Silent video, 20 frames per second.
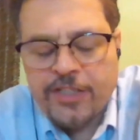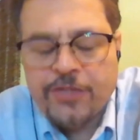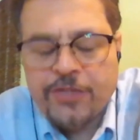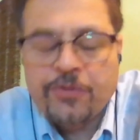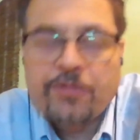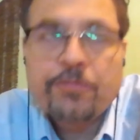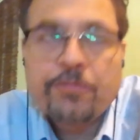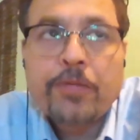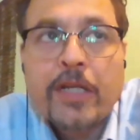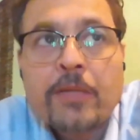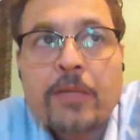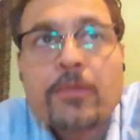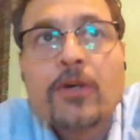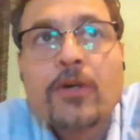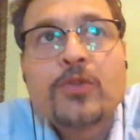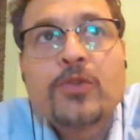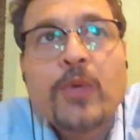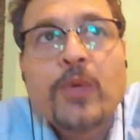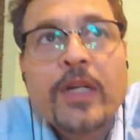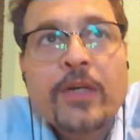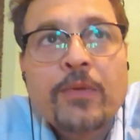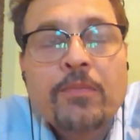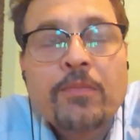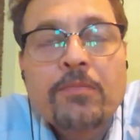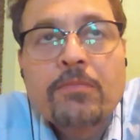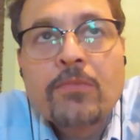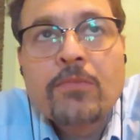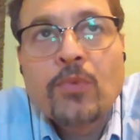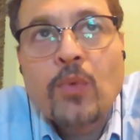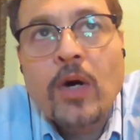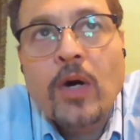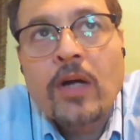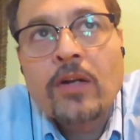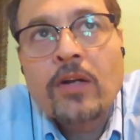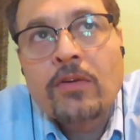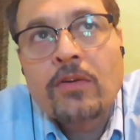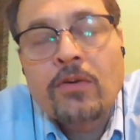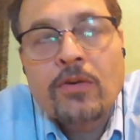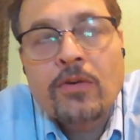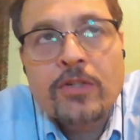She would have been about
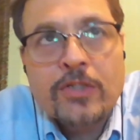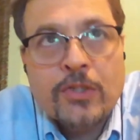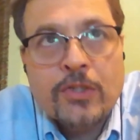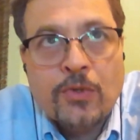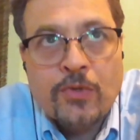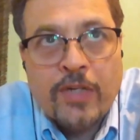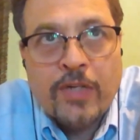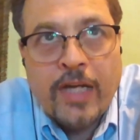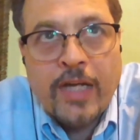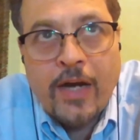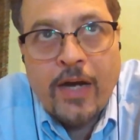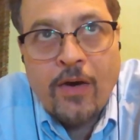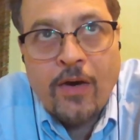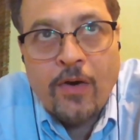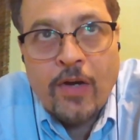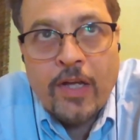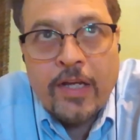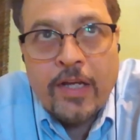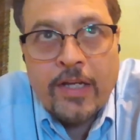21 or so now.